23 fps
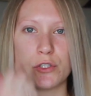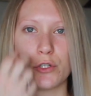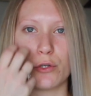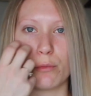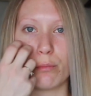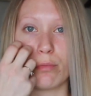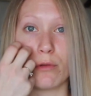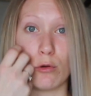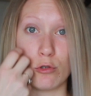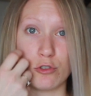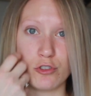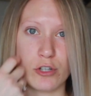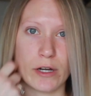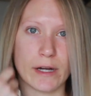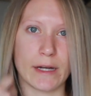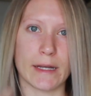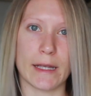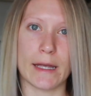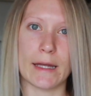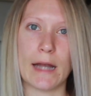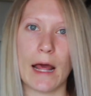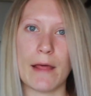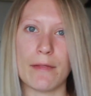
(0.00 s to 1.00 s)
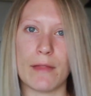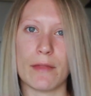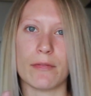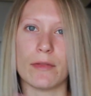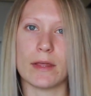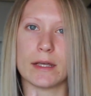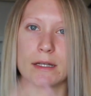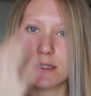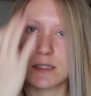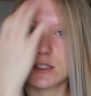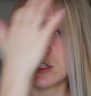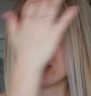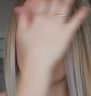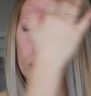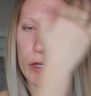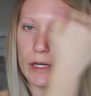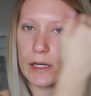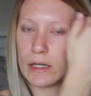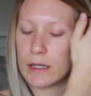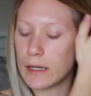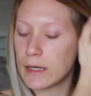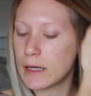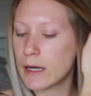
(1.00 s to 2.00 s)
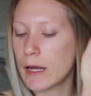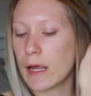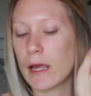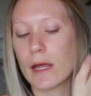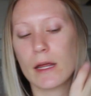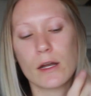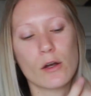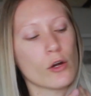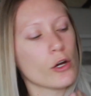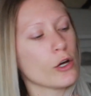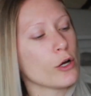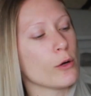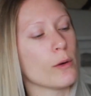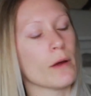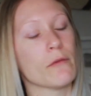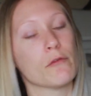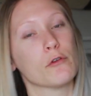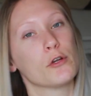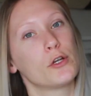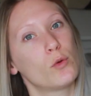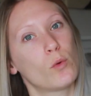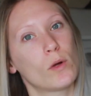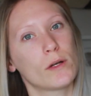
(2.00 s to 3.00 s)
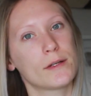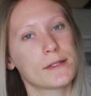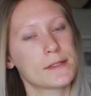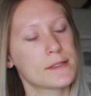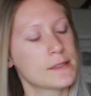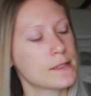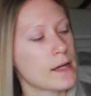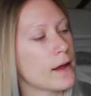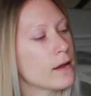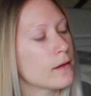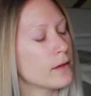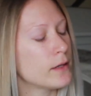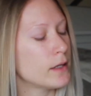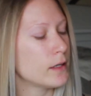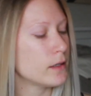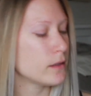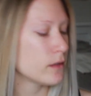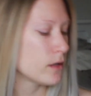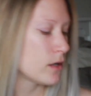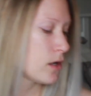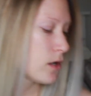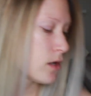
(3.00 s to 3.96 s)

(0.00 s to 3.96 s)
you're blow drying it and then like straightening it, or however you want to style it.